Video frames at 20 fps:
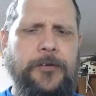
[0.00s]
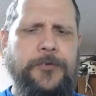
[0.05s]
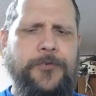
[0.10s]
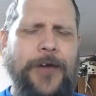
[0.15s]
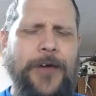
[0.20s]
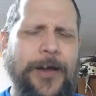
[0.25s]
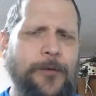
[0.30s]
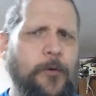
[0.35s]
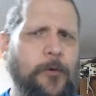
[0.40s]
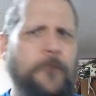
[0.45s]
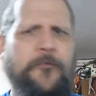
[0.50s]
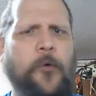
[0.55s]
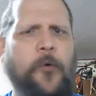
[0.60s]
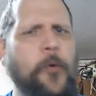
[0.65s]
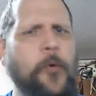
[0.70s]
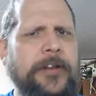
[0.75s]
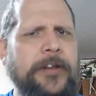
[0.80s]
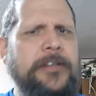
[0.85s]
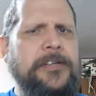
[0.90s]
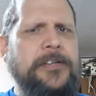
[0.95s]
try to
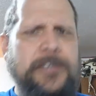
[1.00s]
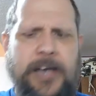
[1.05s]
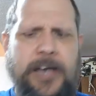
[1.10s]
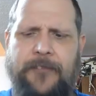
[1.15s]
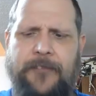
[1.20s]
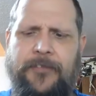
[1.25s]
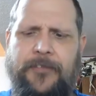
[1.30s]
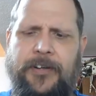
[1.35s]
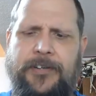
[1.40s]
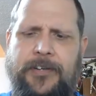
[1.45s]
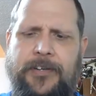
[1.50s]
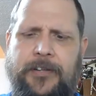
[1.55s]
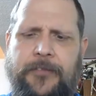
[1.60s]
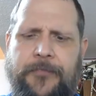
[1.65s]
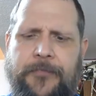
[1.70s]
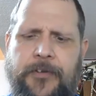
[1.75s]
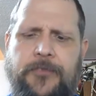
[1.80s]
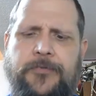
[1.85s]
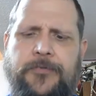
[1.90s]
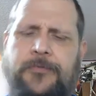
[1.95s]
avoid this conflict in
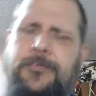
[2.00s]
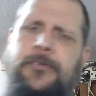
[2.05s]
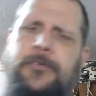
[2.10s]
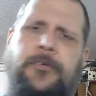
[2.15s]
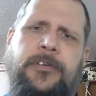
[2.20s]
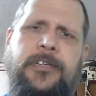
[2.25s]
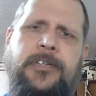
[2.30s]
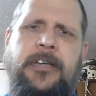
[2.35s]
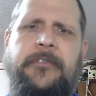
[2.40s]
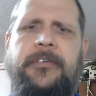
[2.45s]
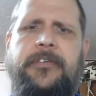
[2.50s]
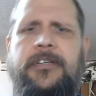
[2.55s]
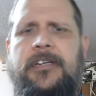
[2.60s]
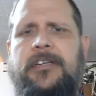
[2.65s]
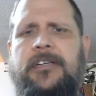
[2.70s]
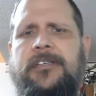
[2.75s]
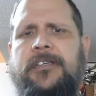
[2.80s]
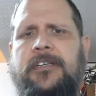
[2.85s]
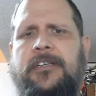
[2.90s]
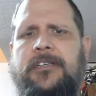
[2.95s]
the future. So in
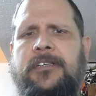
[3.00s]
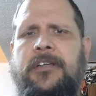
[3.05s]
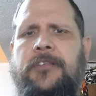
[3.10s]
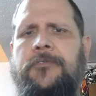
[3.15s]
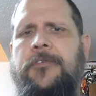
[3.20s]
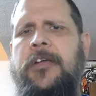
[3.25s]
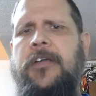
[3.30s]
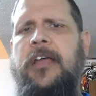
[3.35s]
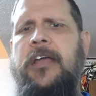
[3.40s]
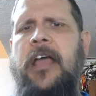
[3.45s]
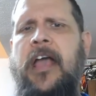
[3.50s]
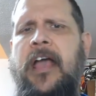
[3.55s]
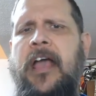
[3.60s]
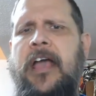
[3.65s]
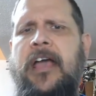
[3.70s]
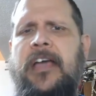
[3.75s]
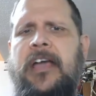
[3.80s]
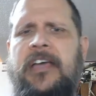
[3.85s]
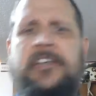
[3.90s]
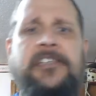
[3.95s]
1763,
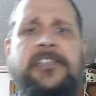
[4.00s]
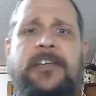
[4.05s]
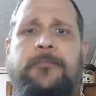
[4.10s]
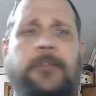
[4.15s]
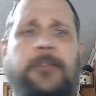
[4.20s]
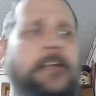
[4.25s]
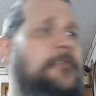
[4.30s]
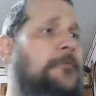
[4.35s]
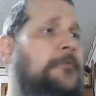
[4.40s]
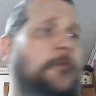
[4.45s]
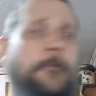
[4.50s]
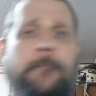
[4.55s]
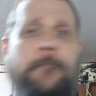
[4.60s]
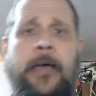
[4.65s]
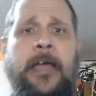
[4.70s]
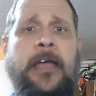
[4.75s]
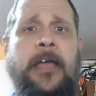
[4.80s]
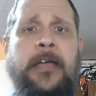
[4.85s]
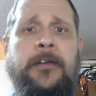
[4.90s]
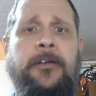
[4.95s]
he simply
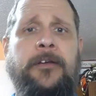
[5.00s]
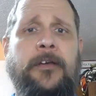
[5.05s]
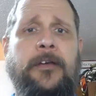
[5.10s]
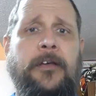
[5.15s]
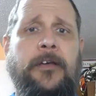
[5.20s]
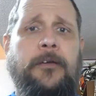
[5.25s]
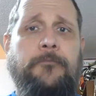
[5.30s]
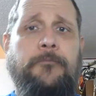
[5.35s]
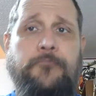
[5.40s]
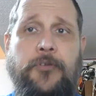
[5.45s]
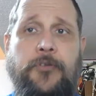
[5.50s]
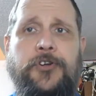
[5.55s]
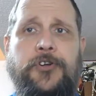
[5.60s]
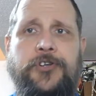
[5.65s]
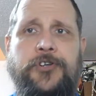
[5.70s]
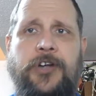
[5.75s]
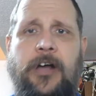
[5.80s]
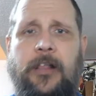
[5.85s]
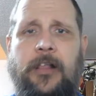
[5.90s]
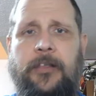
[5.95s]
forbade
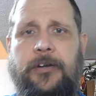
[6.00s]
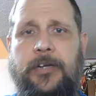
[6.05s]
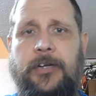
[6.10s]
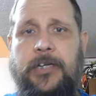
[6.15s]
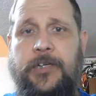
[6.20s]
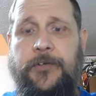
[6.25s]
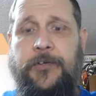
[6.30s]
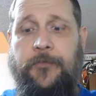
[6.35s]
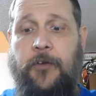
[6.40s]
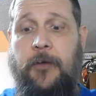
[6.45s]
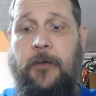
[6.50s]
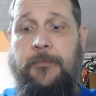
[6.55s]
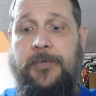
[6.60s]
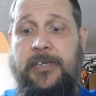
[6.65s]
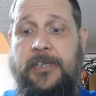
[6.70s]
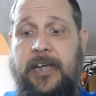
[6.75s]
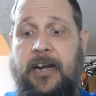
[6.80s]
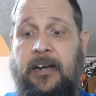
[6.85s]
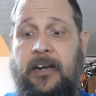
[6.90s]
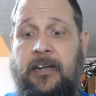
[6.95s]
British colonists from
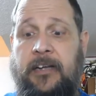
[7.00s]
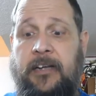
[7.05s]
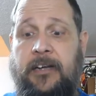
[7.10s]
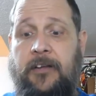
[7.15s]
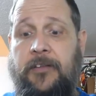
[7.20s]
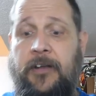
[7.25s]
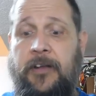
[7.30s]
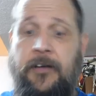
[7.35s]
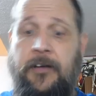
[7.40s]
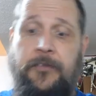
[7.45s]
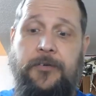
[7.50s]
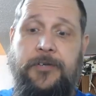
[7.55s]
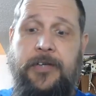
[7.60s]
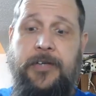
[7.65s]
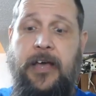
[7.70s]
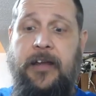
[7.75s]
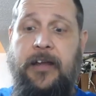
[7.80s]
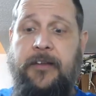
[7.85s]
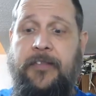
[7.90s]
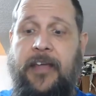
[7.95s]
settling on the other
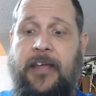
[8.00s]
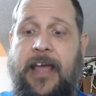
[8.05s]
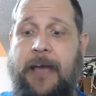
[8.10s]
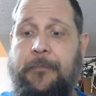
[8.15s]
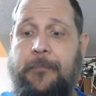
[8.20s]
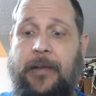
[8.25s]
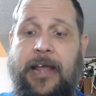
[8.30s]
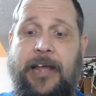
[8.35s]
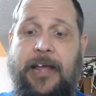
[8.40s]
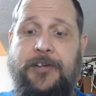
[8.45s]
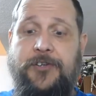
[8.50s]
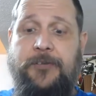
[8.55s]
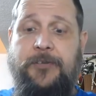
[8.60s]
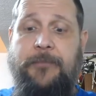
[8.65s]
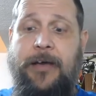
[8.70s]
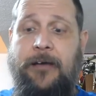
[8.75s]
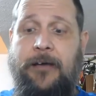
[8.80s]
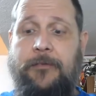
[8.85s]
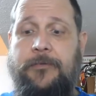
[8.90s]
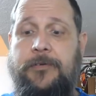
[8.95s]
side of the
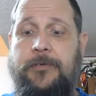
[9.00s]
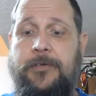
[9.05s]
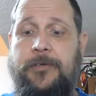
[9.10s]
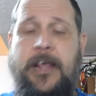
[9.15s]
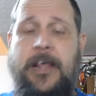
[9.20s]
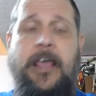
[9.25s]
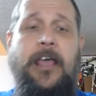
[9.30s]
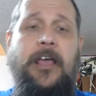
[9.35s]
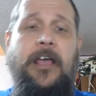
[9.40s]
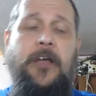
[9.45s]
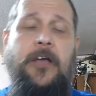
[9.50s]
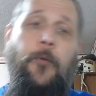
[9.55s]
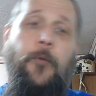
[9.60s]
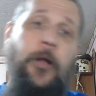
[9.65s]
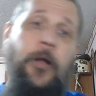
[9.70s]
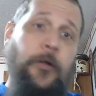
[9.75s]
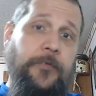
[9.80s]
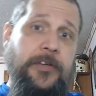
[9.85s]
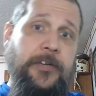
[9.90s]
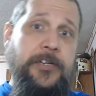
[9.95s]
Appalachian Mountains.
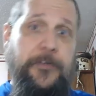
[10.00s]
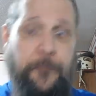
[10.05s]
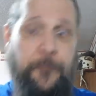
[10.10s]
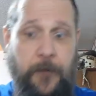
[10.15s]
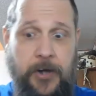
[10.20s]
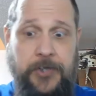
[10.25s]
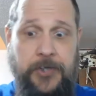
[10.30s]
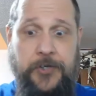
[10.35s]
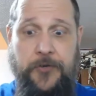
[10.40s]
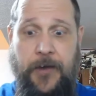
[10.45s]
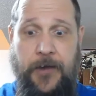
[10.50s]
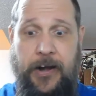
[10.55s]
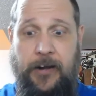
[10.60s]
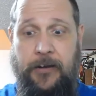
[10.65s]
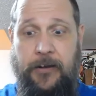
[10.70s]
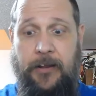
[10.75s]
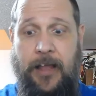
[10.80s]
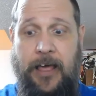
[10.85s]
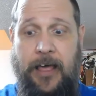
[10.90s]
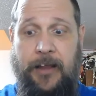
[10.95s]
Well, this
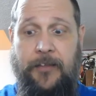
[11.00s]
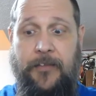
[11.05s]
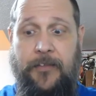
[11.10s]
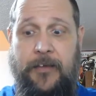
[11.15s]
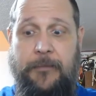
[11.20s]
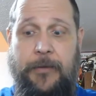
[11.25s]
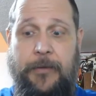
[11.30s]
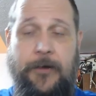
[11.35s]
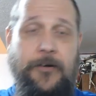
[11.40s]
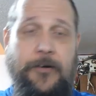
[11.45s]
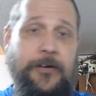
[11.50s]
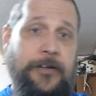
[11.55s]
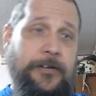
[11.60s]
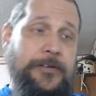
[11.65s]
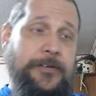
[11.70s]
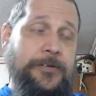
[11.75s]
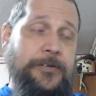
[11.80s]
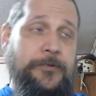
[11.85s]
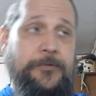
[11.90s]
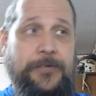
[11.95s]
frustrated a lot of the
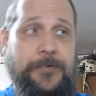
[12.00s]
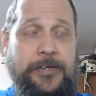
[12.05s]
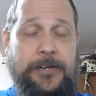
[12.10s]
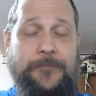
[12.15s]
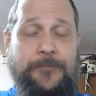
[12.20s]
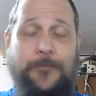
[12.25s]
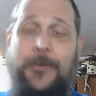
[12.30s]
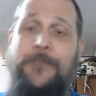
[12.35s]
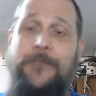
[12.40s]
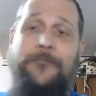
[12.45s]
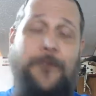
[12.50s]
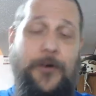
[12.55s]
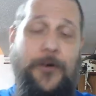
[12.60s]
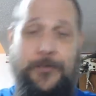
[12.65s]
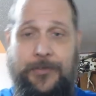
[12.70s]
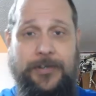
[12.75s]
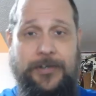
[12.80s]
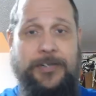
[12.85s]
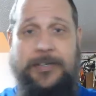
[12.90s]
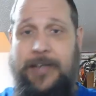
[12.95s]
Americans who said, we
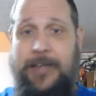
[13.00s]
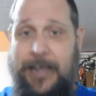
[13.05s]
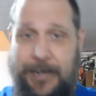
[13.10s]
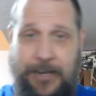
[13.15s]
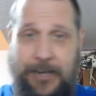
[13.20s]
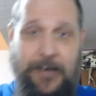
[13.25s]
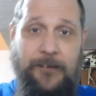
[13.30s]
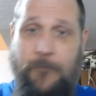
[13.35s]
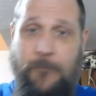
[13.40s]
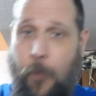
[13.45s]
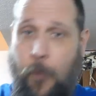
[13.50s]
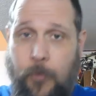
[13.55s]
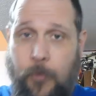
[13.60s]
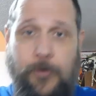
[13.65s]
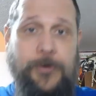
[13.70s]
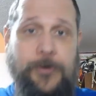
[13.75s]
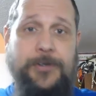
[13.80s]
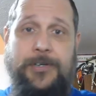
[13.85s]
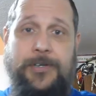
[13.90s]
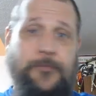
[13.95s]
fought this dadgum
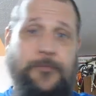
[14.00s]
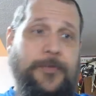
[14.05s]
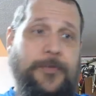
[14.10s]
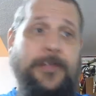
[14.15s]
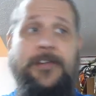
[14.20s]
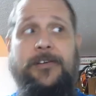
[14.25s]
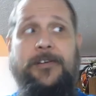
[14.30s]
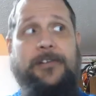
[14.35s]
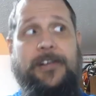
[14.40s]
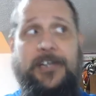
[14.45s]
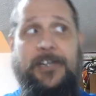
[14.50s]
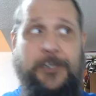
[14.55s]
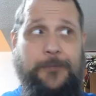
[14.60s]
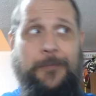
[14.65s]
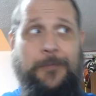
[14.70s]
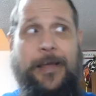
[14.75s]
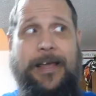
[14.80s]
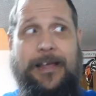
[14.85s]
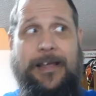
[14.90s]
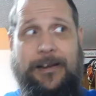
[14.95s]
war so we could
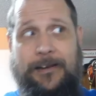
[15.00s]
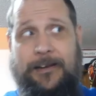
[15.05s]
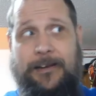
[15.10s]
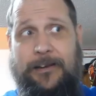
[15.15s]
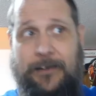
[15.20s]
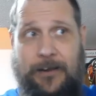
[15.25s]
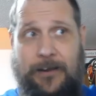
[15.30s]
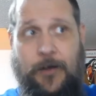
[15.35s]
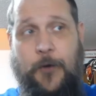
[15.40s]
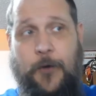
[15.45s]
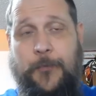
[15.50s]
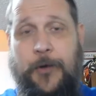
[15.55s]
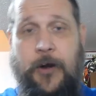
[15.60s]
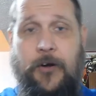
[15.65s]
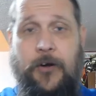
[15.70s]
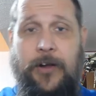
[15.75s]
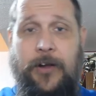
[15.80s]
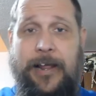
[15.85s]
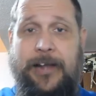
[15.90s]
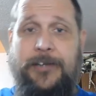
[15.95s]
expand and open
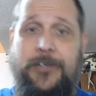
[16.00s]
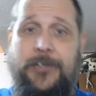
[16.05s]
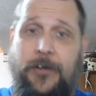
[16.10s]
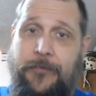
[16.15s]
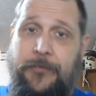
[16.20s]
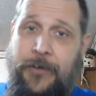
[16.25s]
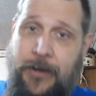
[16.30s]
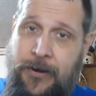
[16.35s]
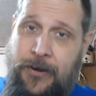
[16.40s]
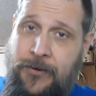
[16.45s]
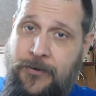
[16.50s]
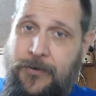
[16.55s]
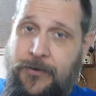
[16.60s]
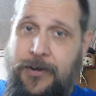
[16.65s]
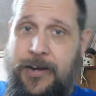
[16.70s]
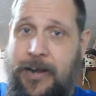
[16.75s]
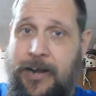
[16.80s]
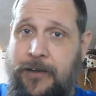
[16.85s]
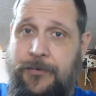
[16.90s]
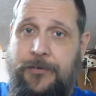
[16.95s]
our lands over here,
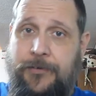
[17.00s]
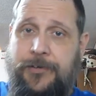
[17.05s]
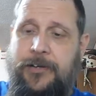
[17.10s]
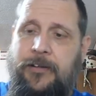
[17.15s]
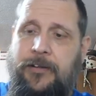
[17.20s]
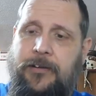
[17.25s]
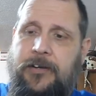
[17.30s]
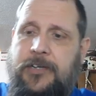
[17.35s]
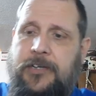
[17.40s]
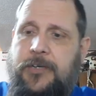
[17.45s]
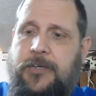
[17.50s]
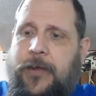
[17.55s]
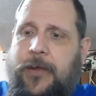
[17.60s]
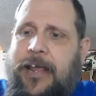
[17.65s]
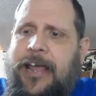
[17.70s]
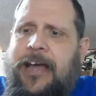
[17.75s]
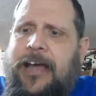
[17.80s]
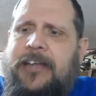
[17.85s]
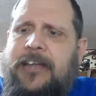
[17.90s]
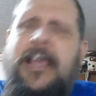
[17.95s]
and now you're telling us we
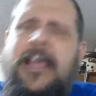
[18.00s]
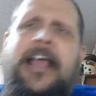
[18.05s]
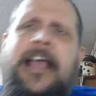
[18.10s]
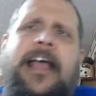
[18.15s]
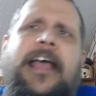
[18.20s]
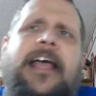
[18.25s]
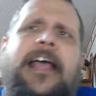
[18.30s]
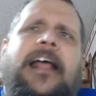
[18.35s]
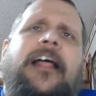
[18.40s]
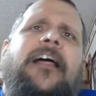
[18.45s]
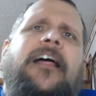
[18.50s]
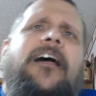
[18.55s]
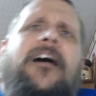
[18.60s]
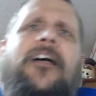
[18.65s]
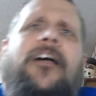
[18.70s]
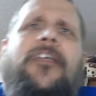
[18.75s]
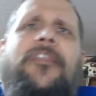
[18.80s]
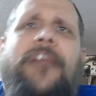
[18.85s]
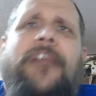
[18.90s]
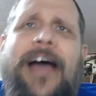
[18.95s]
can't.
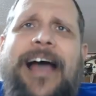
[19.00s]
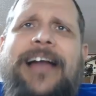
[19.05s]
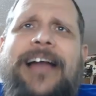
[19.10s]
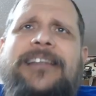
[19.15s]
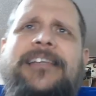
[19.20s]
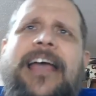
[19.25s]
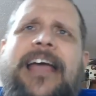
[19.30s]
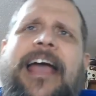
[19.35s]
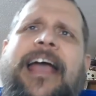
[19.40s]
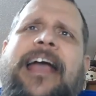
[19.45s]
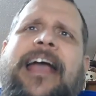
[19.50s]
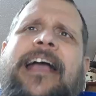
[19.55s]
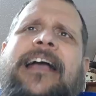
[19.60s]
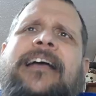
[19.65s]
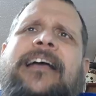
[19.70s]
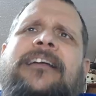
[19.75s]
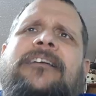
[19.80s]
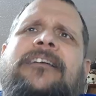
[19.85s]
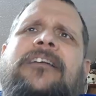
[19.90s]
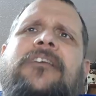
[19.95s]
That
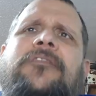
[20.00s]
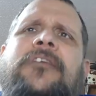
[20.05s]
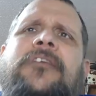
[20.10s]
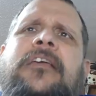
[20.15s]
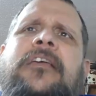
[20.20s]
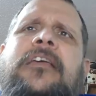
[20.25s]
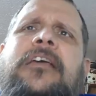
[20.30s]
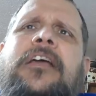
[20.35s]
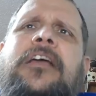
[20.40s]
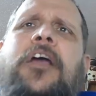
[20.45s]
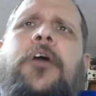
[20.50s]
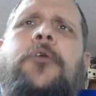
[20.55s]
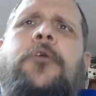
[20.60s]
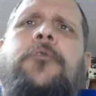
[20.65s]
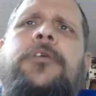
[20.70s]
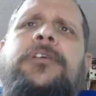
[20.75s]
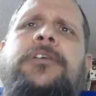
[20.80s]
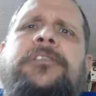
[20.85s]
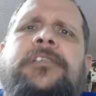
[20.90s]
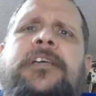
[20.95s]
and the
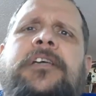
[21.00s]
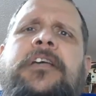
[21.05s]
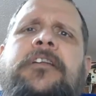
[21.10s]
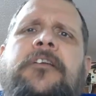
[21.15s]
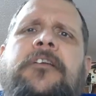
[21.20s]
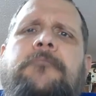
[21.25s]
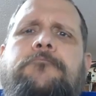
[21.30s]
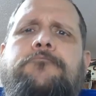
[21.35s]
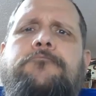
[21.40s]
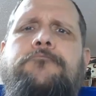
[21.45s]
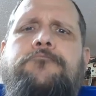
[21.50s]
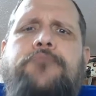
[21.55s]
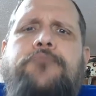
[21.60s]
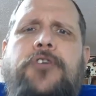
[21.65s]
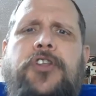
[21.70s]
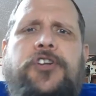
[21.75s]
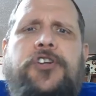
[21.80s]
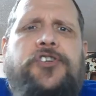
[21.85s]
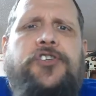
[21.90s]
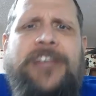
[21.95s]
increasing
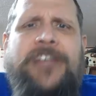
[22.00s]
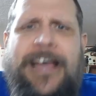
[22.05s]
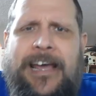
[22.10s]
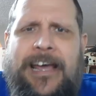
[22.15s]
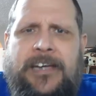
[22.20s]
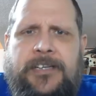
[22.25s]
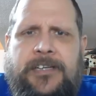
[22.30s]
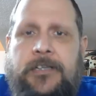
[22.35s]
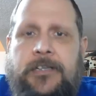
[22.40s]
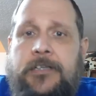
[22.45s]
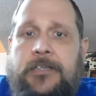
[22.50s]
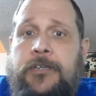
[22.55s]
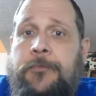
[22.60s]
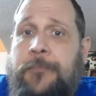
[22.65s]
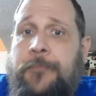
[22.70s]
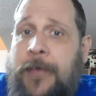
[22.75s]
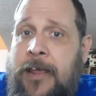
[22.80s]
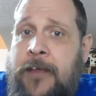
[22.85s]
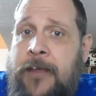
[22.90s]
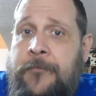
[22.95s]
British taxes to
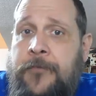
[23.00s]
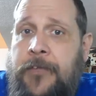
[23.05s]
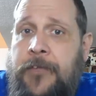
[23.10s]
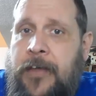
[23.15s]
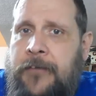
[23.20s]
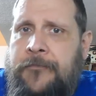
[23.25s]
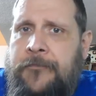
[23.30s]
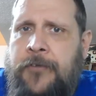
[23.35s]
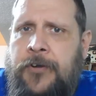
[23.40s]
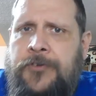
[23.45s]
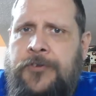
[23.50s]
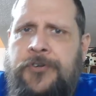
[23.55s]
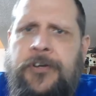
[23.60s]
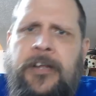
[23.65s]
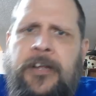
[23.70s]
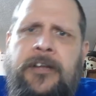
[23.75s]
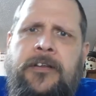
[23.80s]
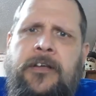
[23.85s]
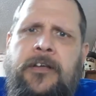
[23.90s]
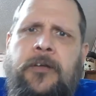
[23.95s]
pay for that French
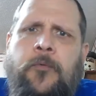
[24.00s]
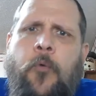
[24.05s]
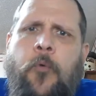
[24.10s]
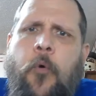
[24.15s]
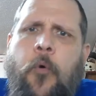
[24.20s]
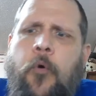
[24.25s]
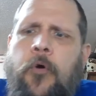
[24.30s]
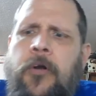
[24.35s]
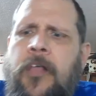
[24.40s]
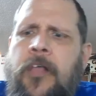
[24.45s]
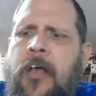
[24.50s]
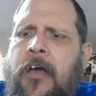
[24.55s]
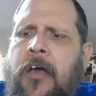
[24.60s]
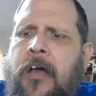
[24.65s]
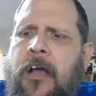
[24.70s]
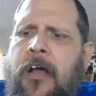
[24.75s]
and Indian War,